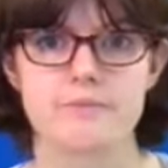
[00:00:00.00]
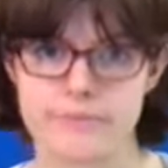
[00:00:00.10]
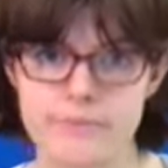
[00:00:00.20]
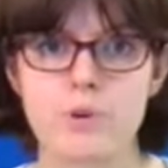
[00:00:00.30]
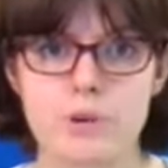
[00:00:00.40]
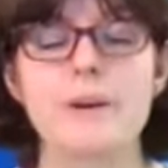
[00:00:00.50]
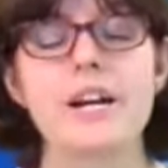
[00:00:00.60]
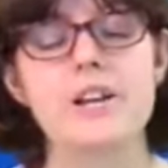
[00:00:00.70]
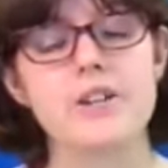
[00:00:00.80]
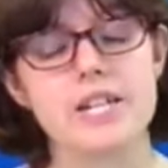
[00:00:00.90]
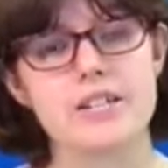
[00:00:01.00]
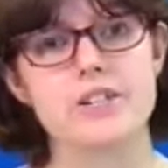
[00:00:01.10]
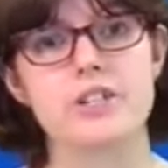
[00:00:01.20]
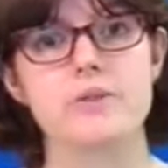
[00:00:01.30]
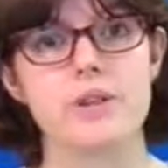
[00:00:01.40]
what might you need to
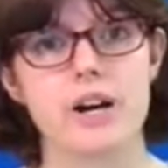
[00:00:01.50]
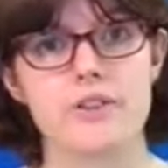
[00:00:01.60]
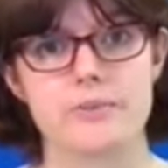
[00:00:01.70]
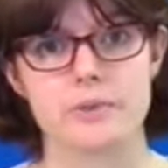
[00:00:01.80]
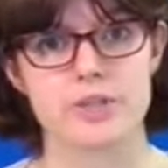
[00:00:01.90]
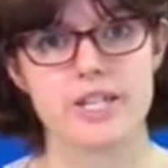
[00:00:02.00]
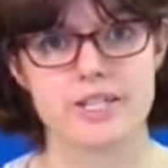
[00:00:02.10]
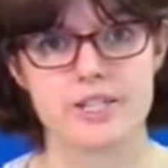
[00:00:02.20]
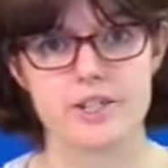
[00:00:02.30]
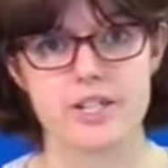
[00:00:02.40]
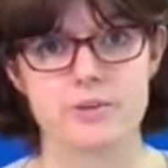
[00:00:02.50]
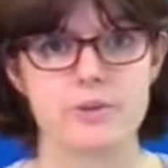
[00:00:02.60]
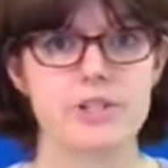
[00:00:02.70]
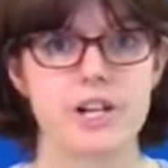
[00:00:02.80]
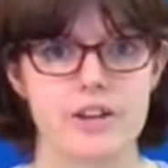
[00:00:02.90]
do? Are there more tests you need to
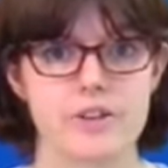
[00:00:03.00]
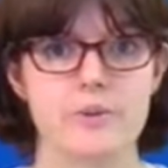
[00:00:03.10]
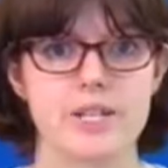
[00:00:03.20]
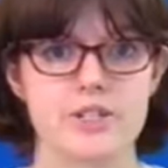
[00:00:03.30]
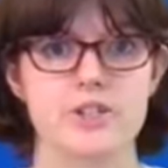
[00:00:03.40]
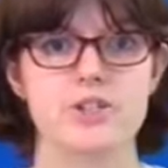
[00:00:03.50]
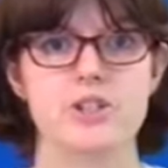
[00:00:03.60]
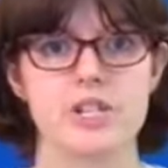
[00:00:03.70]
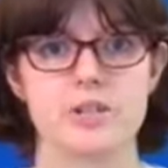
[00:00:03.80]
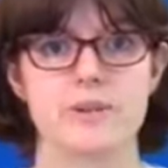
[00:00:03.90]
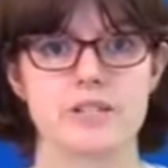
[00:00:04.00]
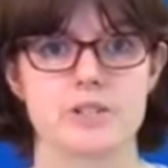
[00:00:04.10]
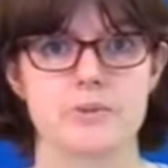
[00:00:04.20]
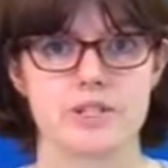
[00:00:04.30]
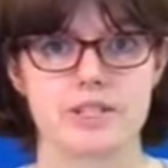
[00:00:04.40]
order? Are there questions you need to ask
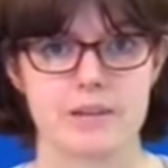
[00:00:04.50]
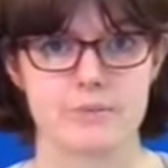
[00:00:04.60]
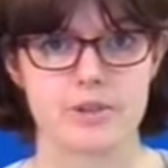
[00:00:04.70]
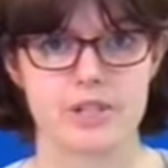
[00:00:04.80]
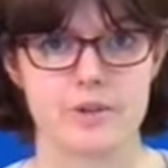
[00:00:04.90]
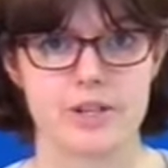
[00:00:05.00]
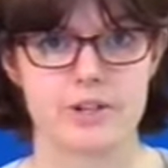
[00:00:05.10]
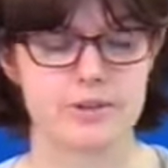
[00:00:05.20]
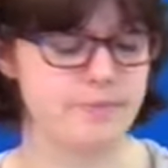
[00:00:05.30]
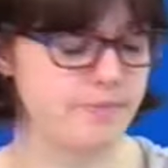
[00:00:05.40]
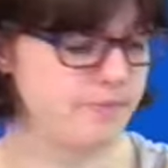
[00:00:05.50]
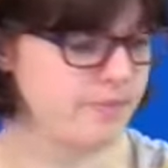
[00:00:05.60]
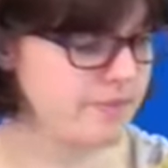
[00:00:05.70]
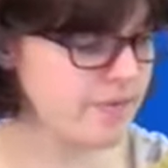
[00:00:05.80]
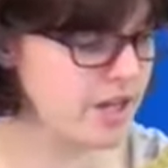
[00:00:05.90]
to understand what's going on?
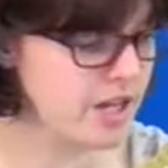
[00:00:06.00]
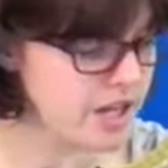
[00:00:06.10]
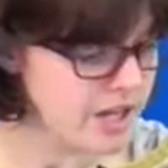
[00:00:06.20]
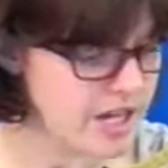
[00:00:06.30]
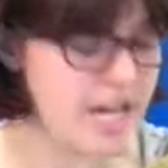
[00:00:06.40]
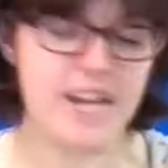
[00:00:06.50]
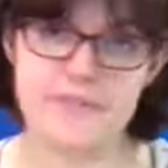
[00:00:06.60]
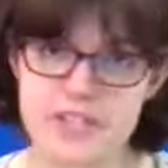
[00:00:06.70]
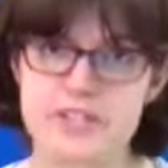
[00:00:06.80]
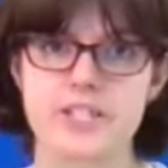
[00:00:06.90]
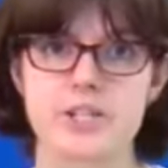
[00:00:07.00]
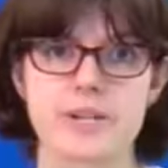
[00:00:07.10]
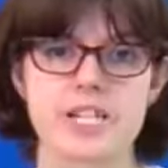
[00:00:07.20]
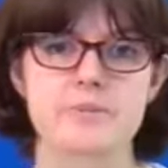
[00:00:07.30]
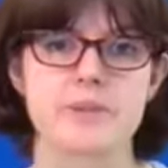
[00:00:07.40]
If it's a
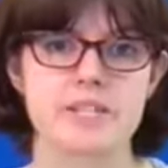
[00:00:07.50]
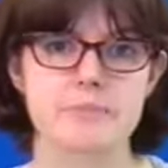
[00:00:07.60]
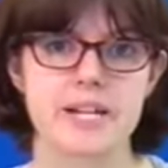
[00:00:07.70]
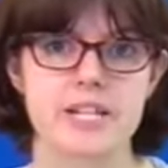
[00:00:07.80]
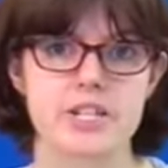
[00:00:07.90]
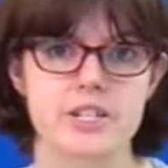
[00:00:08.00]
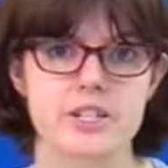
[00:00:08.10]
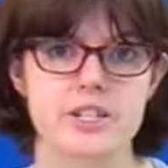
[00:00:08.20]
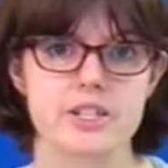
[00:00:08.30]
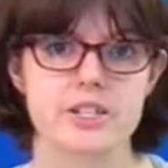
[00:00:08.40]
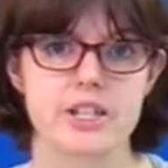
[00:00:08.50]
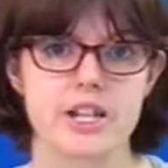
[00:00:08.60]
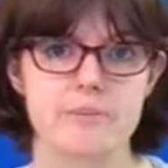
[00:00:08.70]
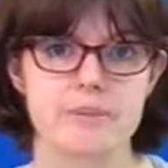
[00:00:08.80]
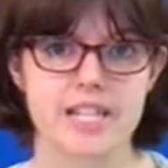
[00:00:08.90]
situation where there's a patient
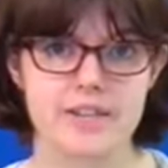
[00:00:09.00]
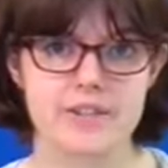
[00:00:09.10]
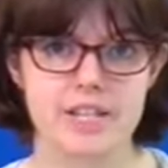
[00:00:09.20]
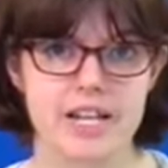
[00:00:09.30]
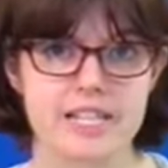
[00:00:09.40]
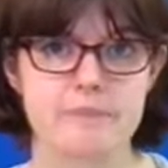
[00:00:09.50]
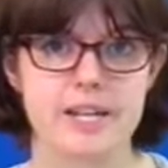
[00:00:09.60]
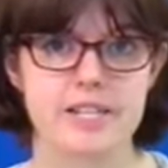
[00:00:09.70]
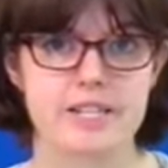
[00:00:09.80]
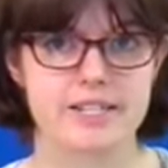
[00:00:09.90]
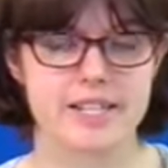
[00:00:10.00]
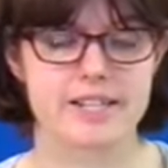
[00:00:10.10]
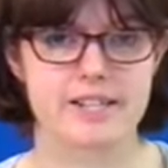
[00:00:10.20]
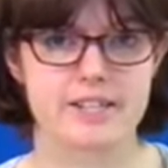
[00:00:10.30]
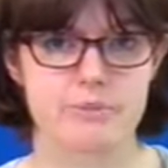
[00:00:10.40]
safety aspect, assess
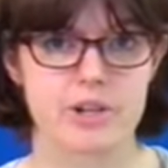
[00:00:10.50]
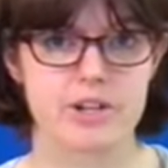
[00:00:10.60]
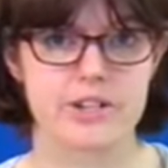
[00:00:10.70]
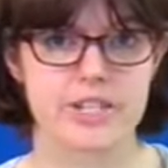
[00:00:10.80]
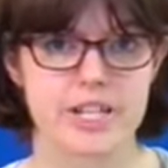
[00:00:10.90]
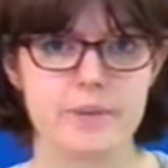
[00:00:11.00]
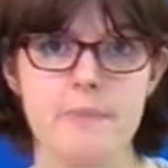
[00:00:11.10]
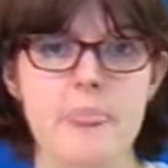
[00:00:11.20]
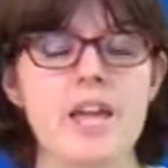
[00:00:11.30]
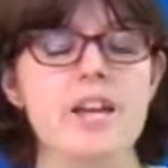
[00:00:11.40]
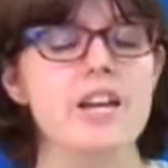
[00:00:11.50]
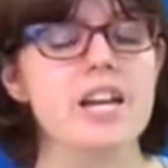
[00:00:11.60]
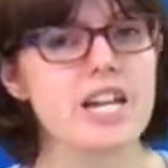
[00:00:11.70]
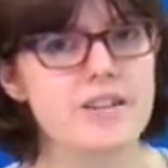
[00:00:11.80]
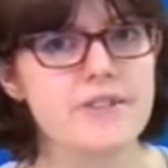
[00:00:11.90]
this as a priority.
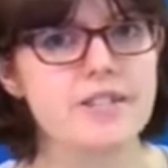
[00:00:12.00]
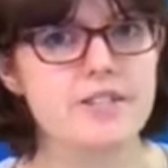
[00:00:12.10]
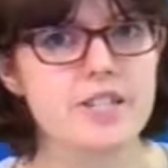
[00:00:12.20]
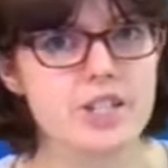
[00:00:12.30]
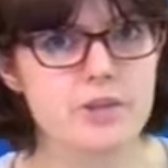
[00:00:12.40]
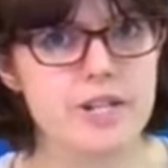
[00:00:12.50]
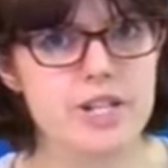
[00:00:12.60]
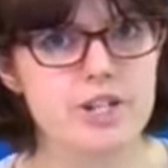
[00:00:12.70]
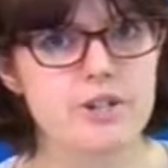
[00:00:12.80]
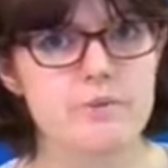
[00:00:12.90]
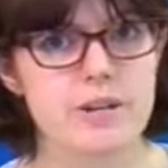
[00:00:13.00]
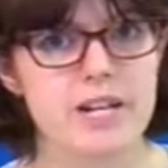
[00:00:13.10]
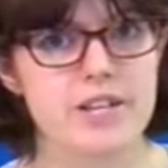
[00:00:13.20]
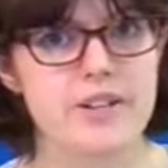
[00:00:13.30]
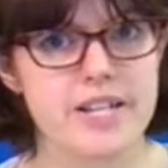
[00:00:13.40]
If it's a situation
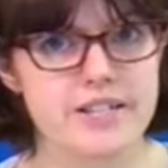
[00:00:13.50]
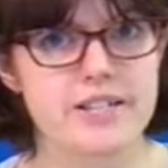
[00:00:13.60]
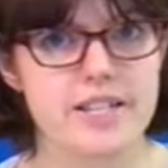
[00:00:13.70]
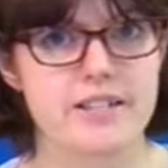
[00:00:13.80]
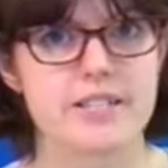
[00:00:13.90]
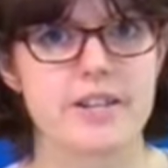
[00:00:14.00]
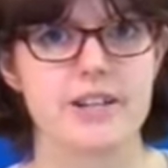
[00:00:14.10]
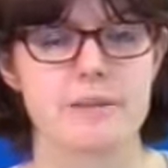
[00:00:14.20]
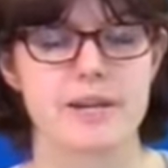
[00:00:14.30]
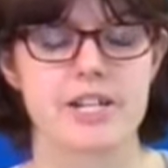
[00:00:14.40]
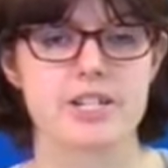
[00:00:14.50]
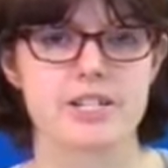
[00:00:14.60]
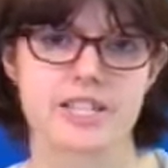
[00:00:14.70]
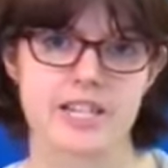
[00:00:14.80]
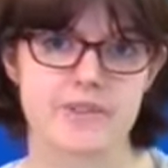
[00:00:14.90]
where there isn't necessarily a patient
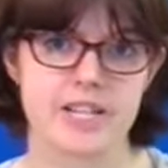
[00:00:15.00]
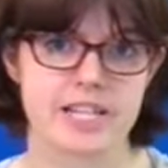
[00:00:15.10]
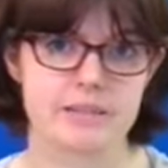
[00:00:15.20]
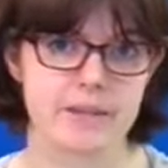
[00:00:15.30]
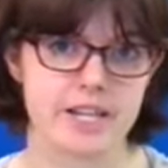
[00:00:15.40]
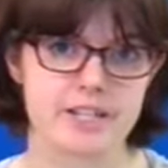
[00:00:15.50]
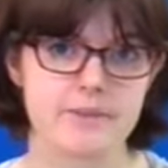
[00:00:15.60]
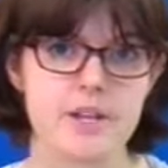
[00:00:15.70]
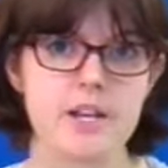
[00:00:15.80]
safety aspect,